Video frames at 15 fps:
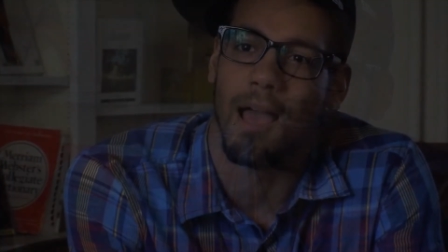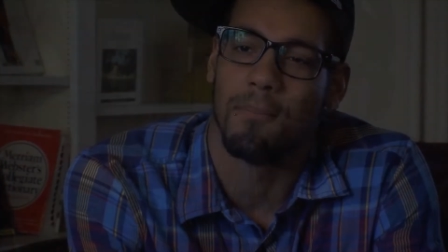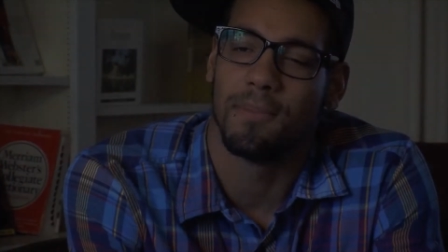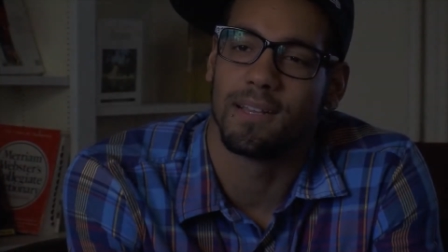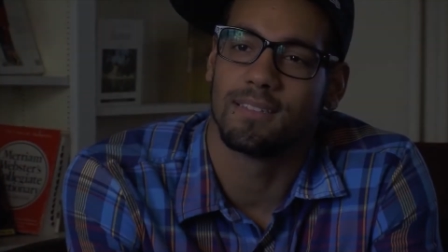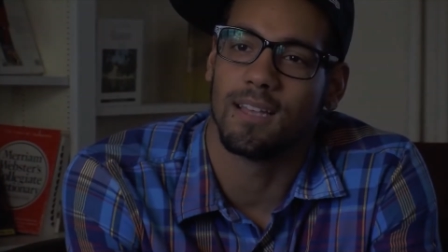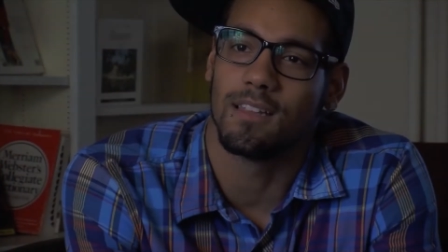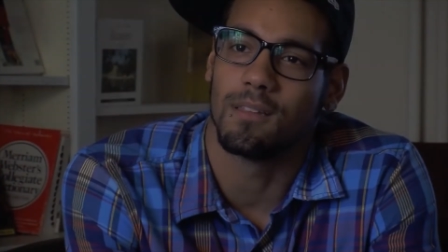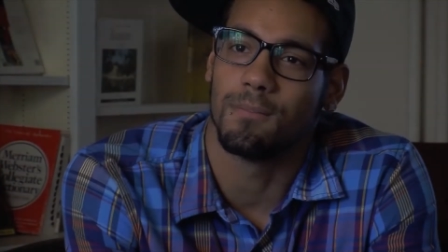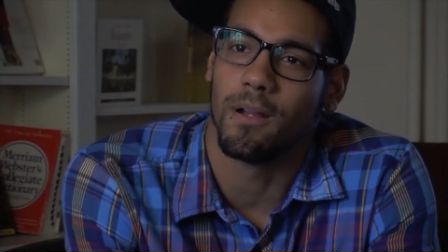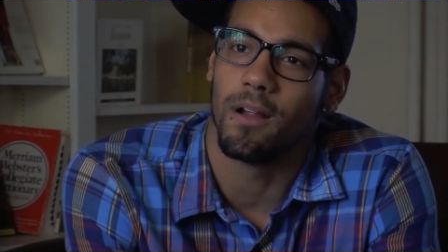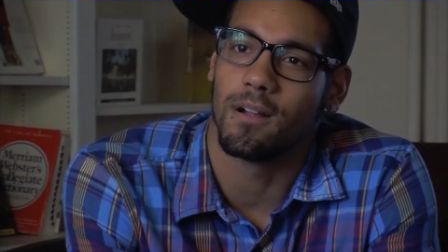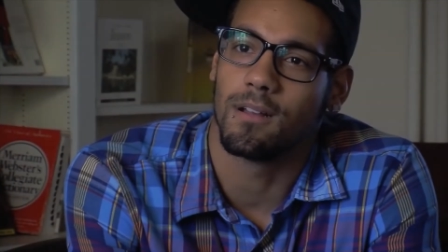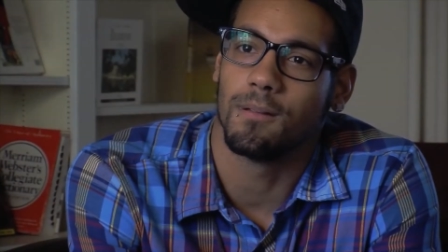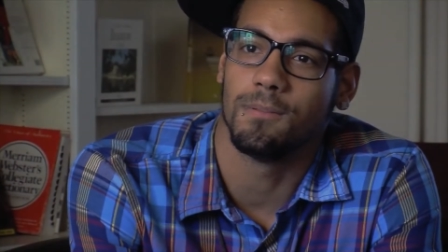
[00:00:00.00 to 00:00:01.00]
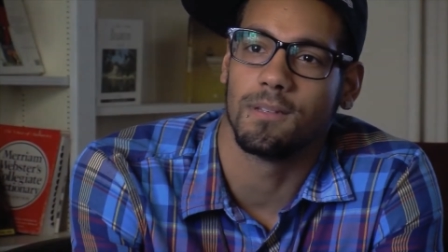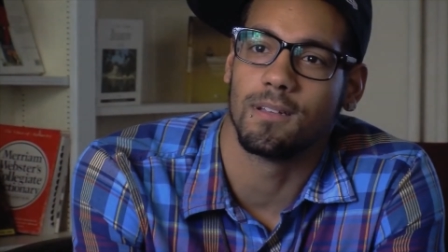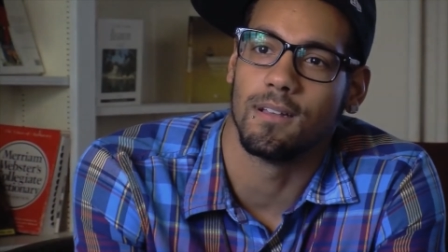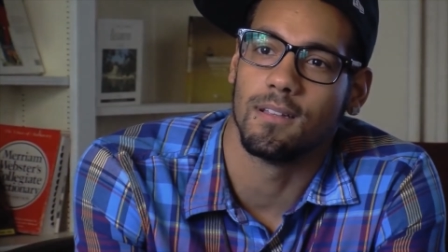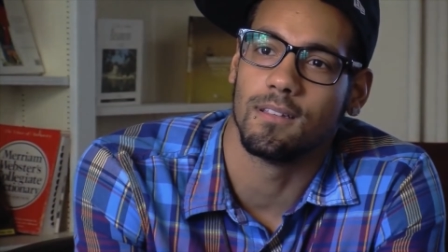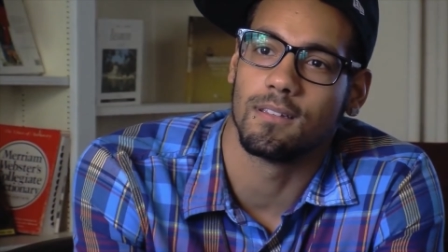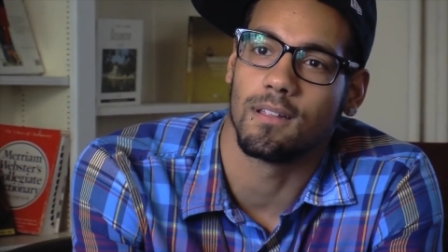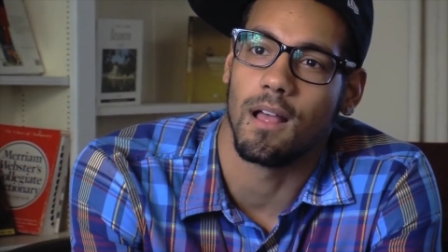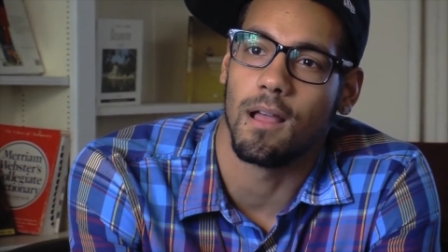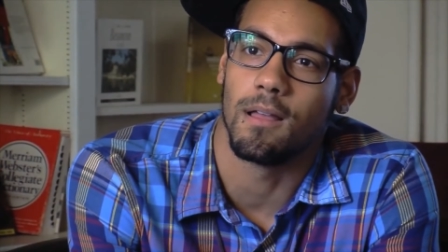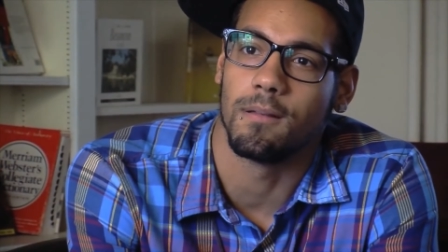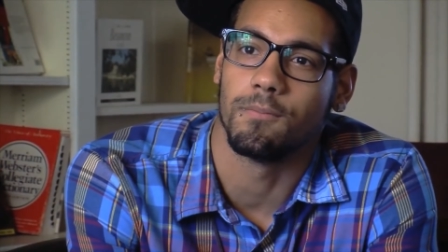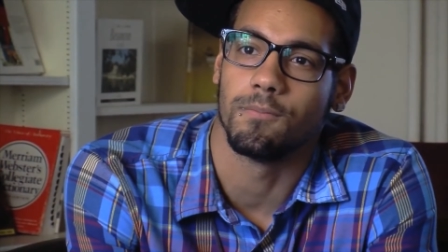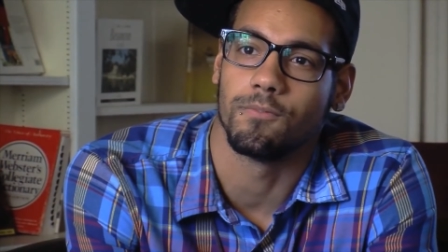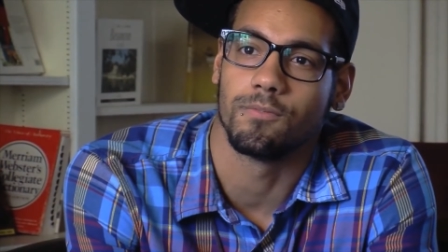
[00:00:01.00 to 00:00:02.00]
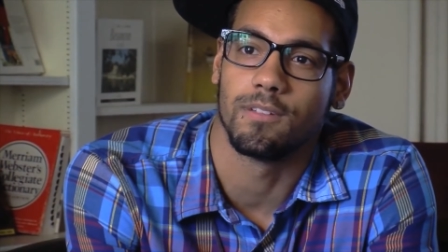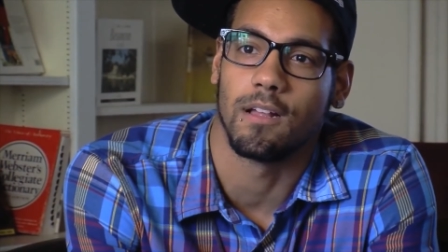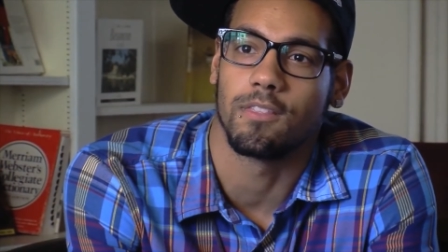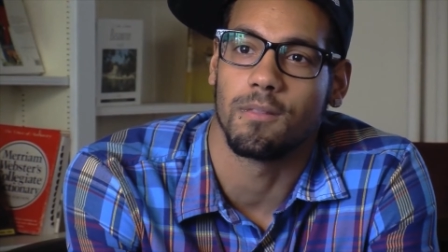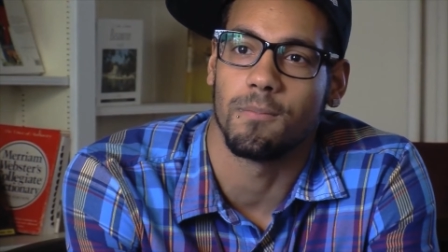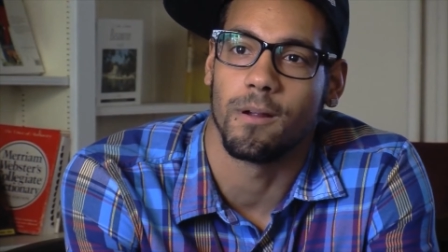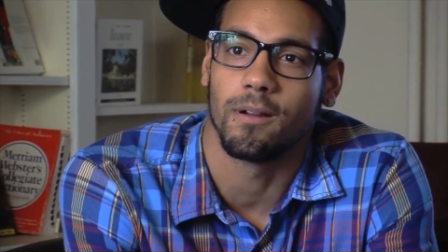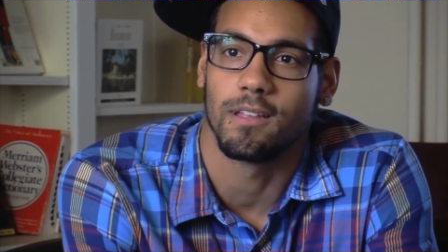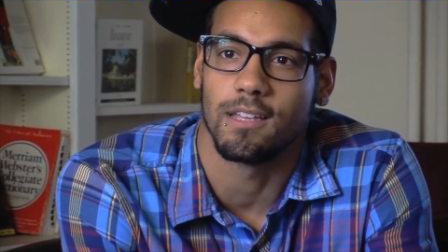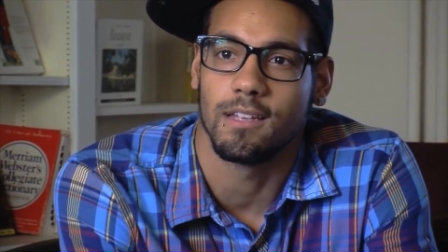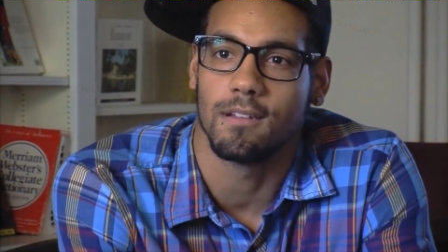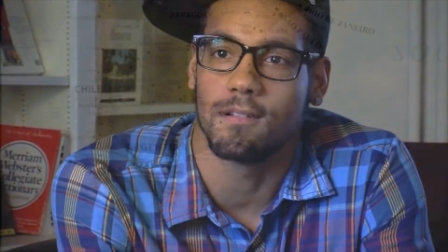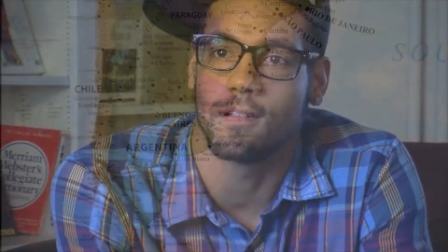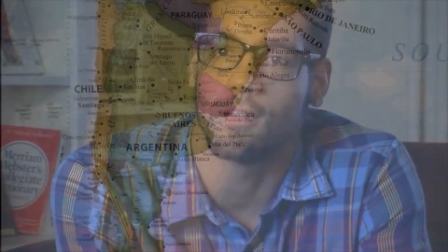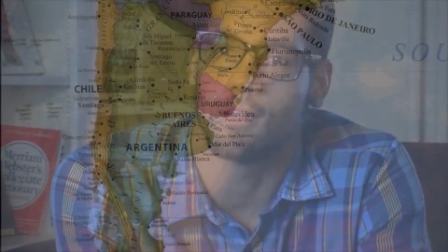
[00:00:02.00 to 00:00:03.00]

I picked South America because I'm South American.